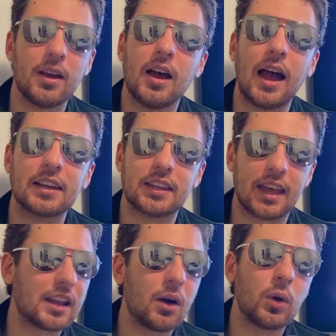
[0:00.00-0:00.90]
I
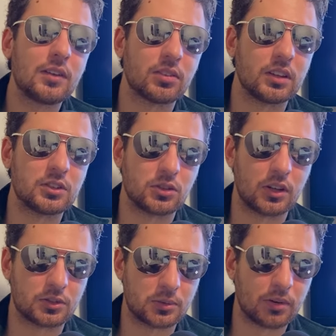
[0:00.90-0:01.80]
cannot wait for the
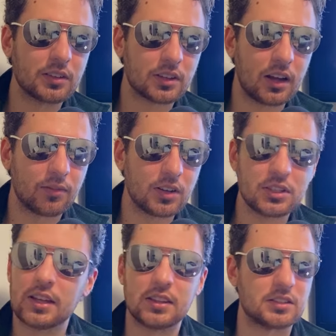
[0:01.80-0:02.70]
introductory press conference.
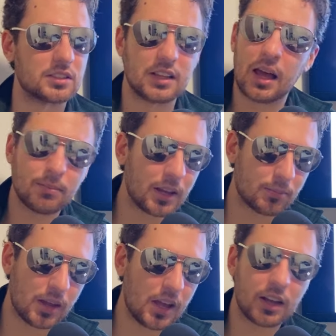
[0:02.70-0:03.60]
This is not Mike
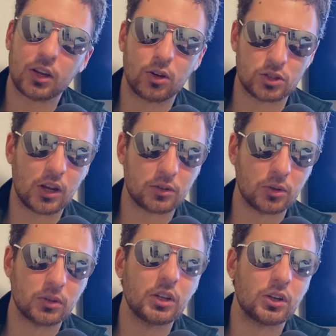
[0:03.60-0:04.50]
Mayock or Jon
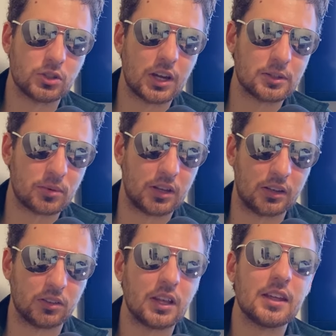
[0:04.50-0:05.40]
Gruden or Josh
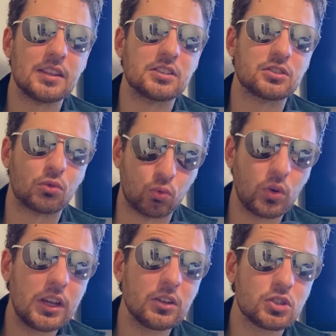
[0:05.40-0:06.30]
McDaniels. This is a
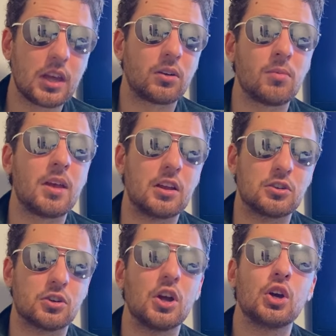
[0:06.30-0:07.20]
real general
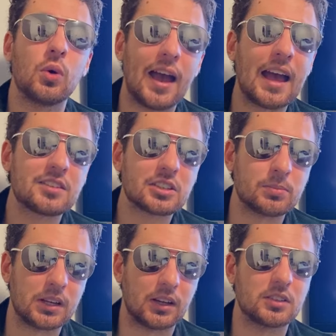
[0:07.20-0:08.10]
manager who has
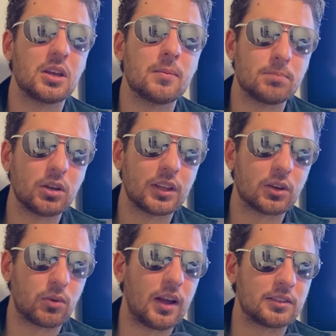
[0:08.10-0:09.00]
experience building a
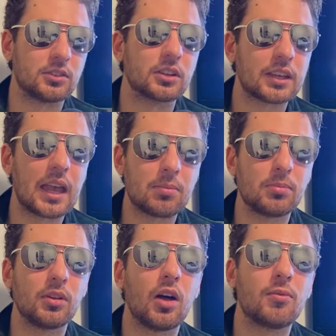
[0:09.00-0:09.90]
roster
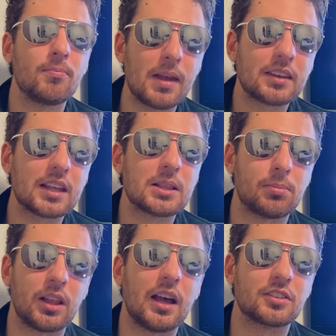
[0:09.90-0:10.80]
capable of making the
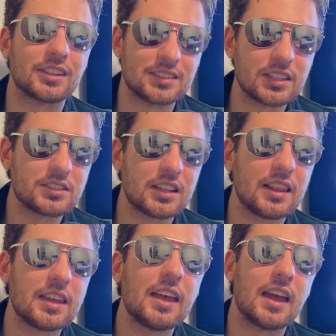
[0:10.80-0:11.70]
playoffs
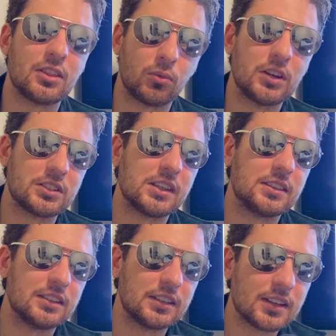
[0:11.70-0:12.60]
consistently. And the reason that they
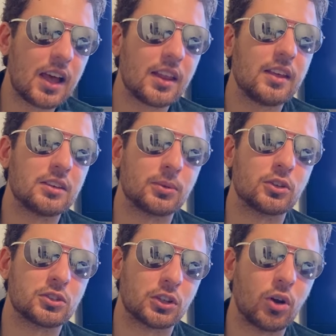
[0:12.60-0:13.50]
did not is
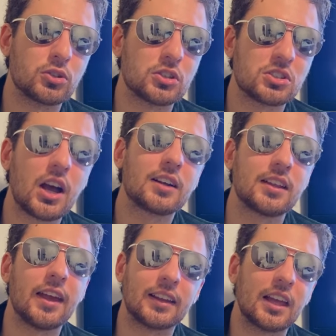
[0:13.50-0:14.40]
because their coaches sucked.
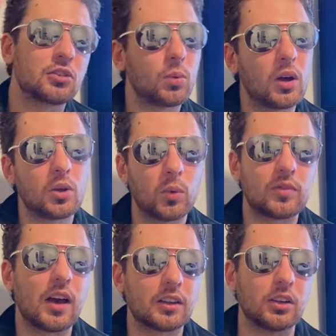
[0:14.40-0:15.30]
And guess what? We've
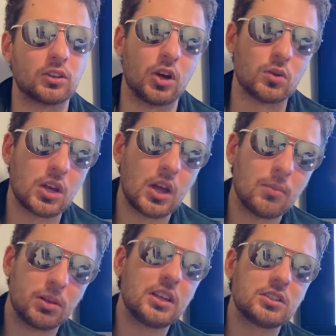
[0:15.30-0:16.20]
got a good coach.
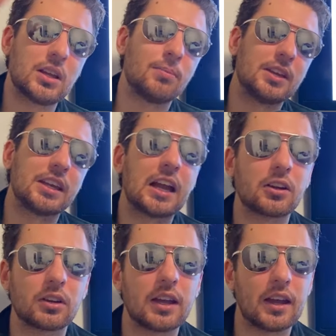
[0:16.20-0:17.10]
Please stop being
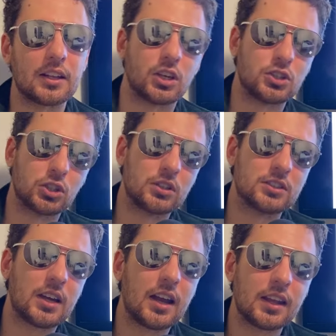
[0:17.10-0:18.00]
angry at such a good
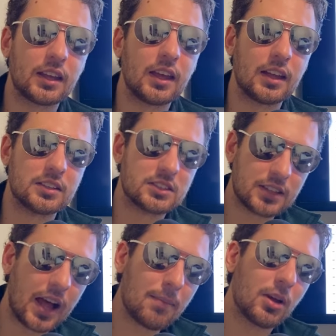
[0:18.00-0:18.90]
signing and
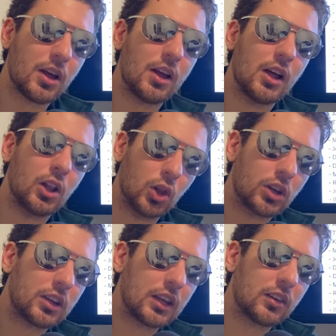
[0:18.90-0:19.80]
stop
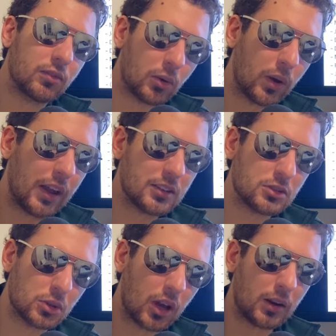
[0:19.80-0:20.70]
looking for ways to
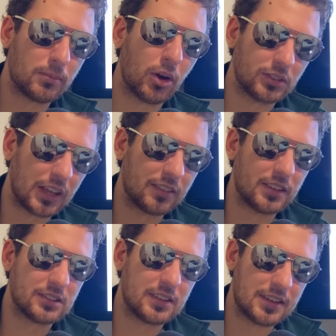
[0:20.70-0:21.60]
cut Mark
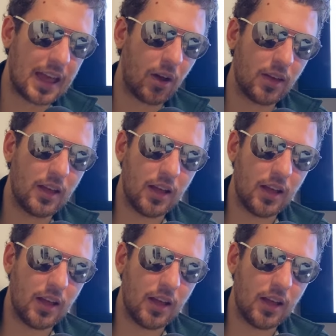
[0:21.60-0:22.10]
Davis down.